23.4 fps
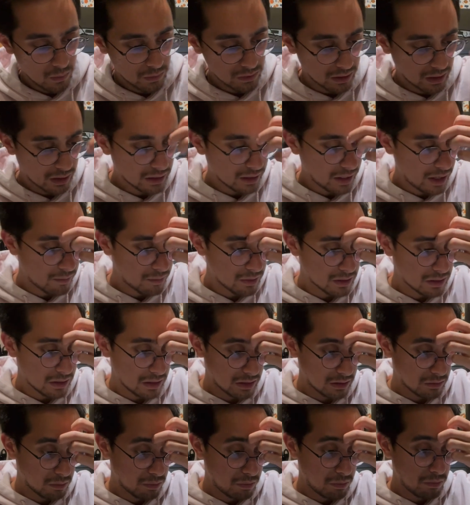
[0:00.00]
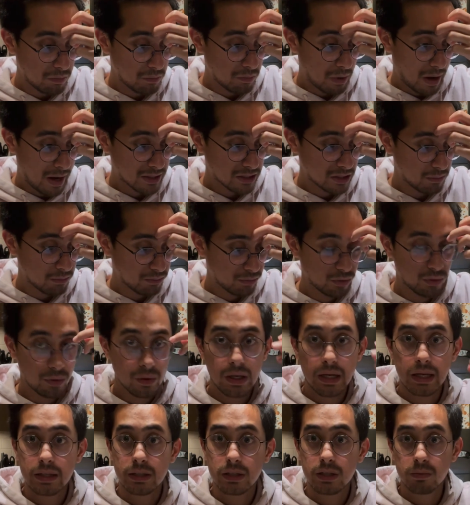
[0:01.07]
claim is actually
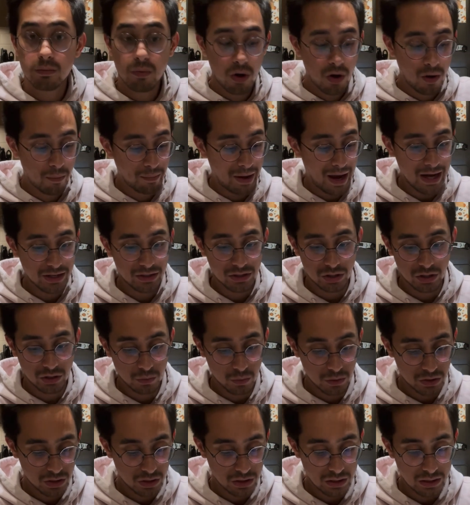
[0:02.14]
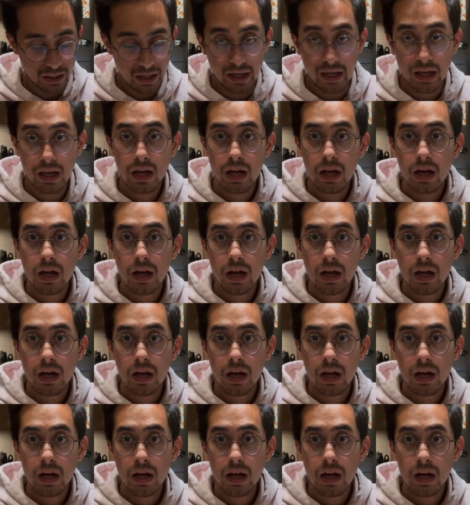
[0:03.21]
brewing in small batches, which is like